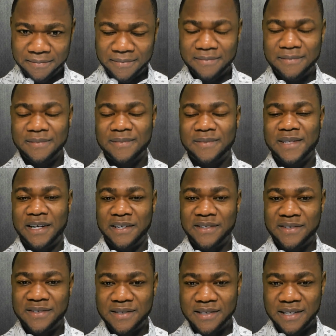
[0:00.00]
That
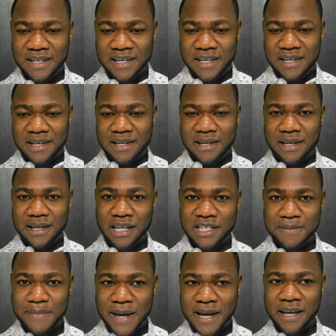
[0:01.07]
is,
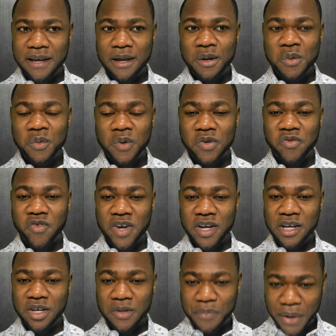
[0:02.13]
expect anyone reading
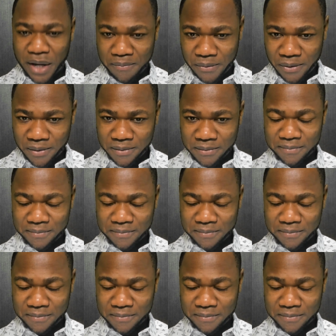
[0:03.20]
your paper,